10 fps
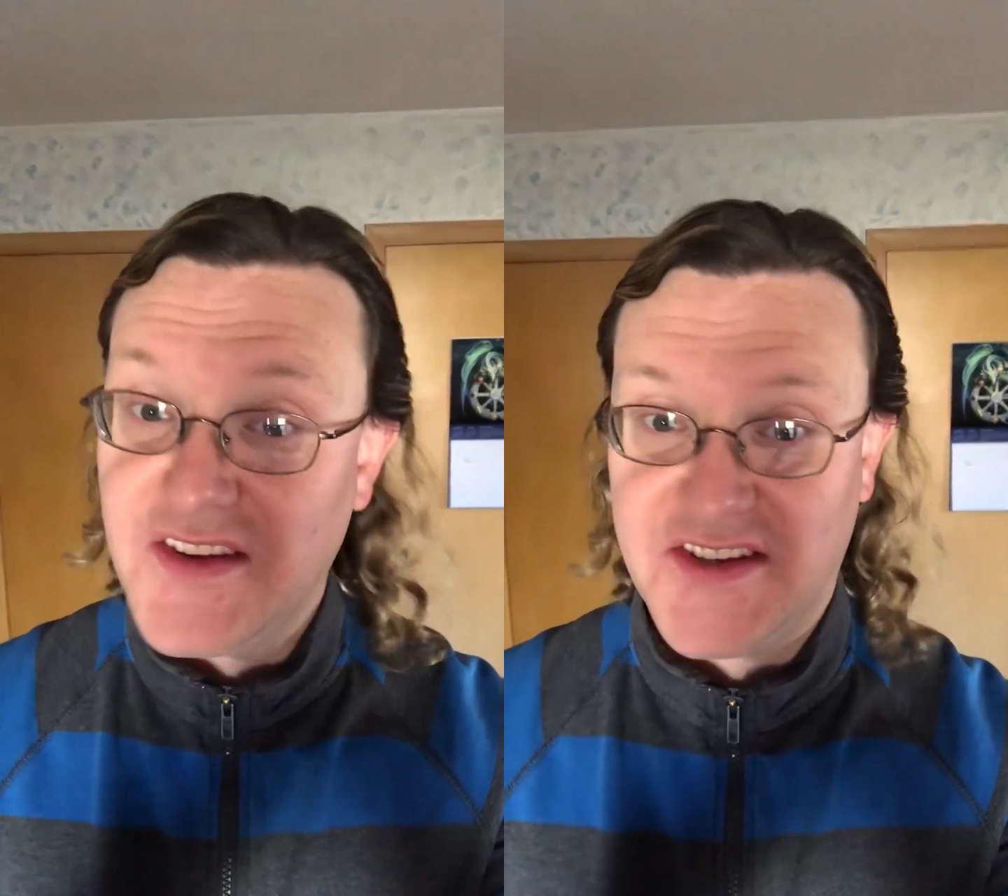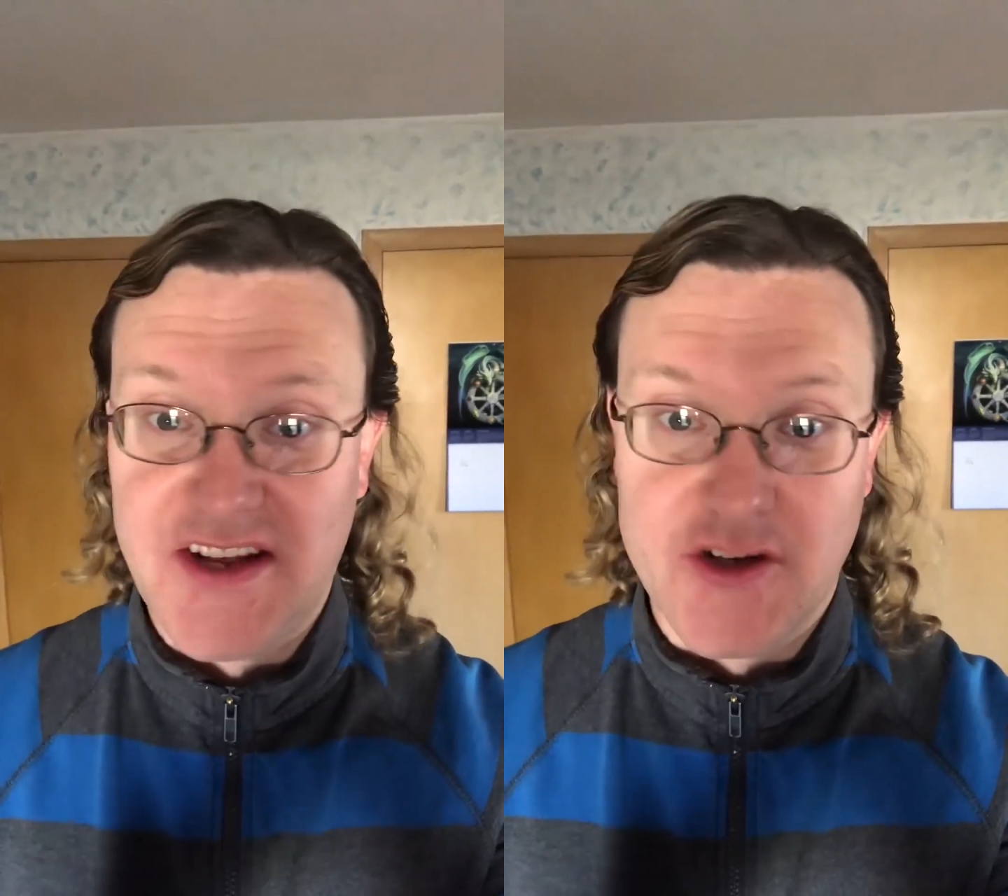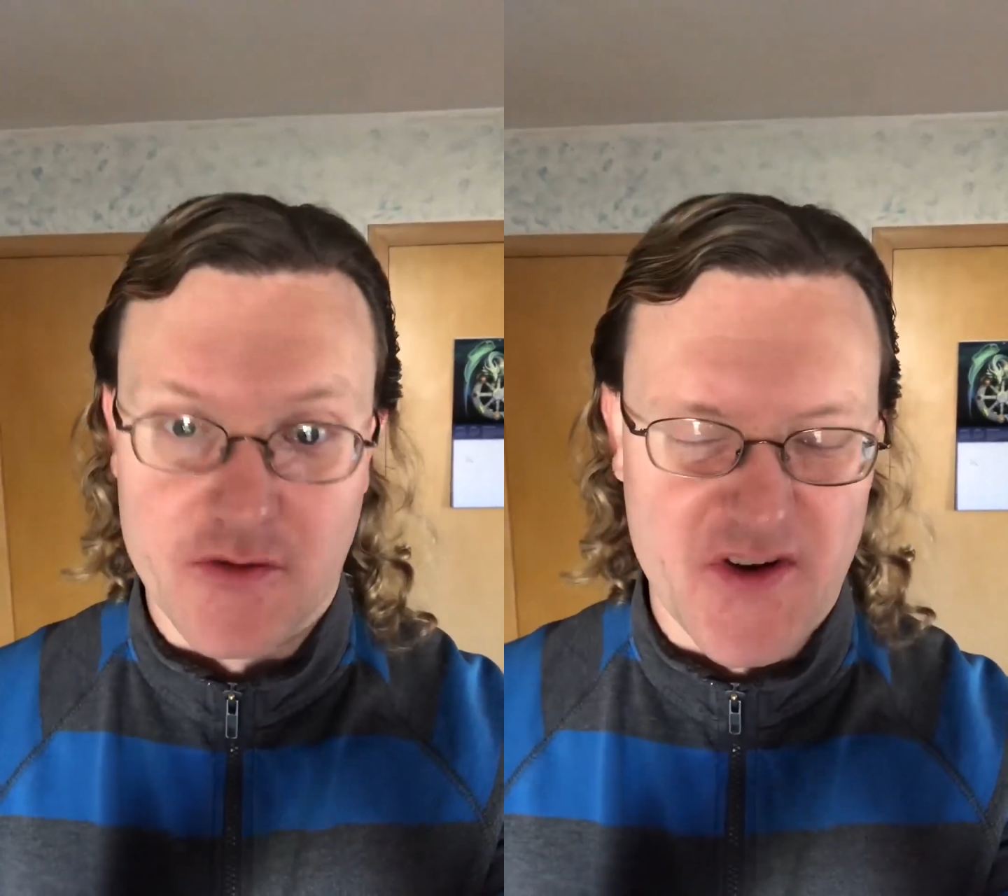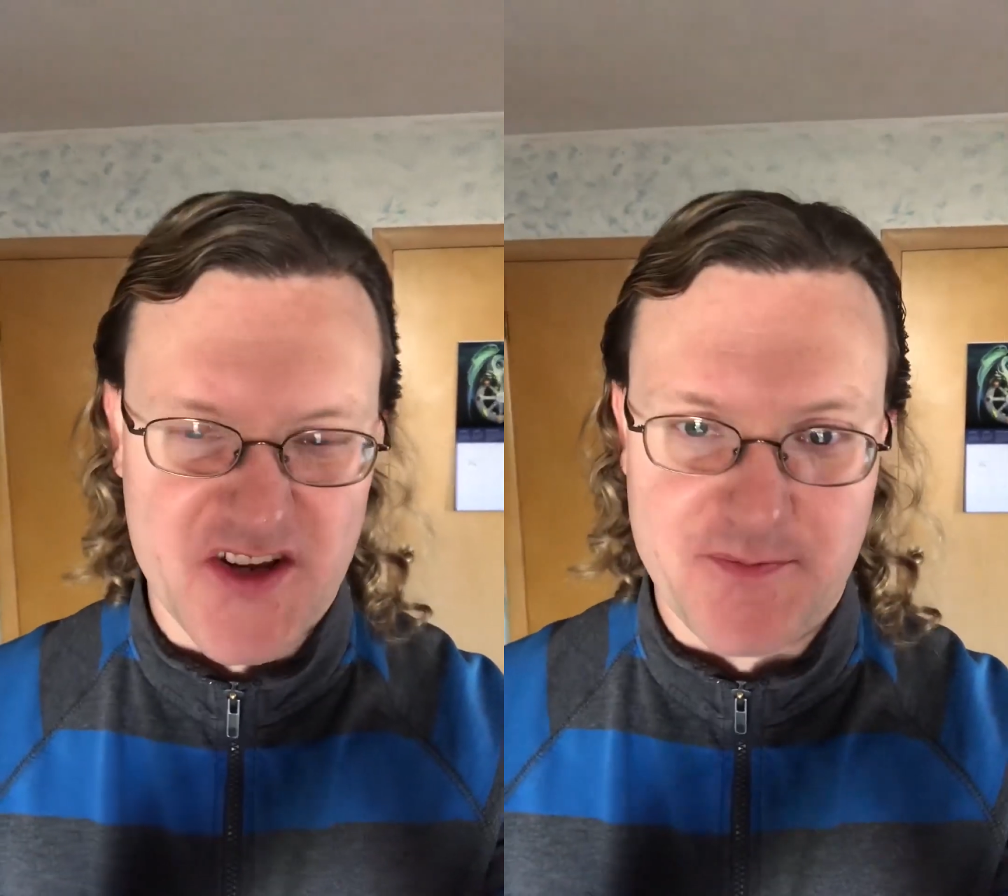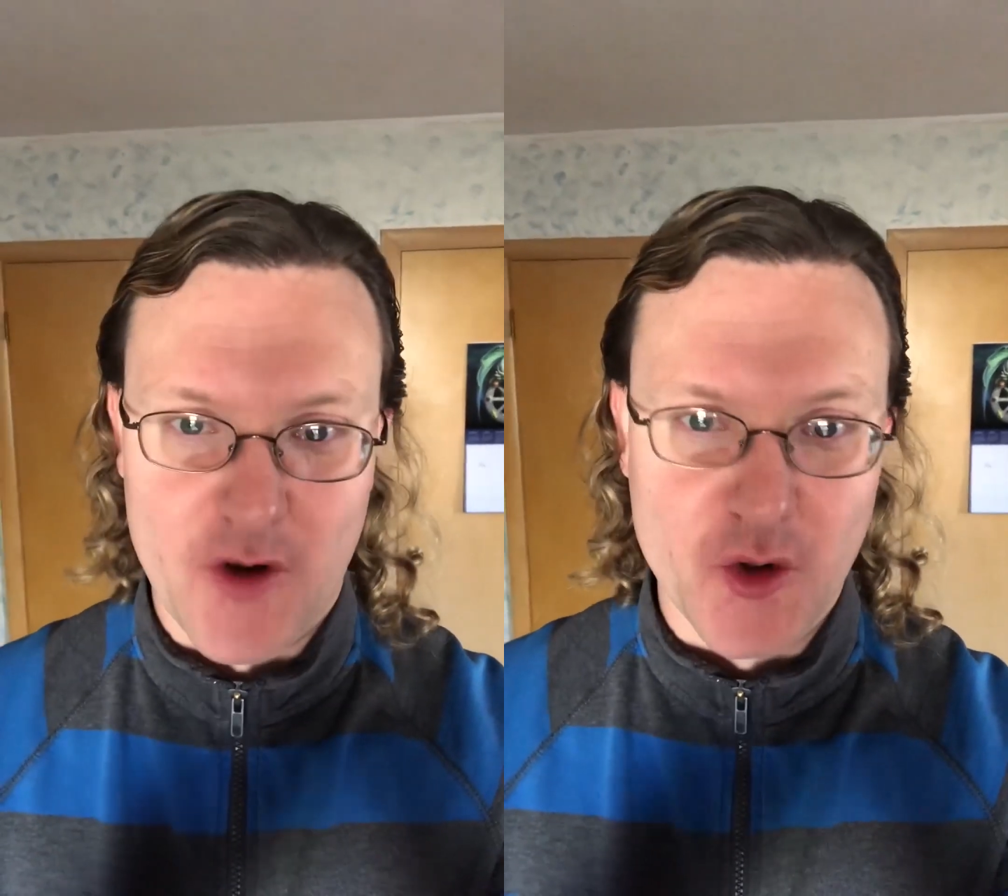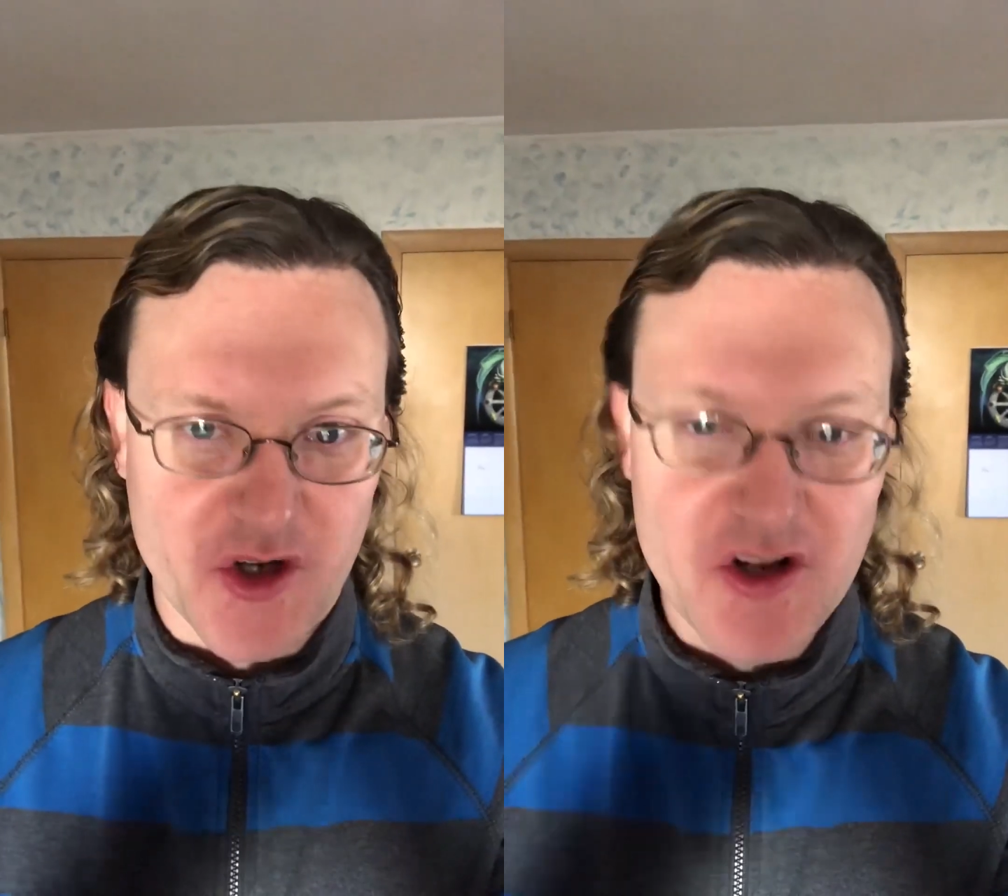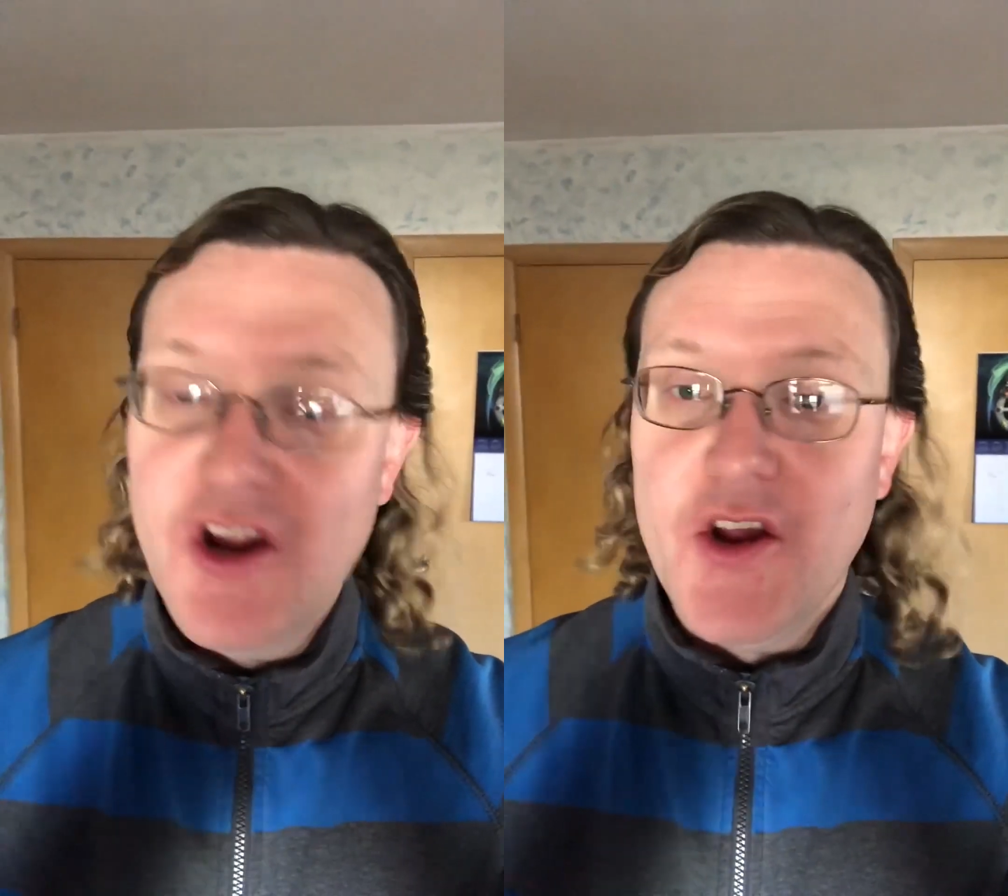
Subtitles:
center of an explosion,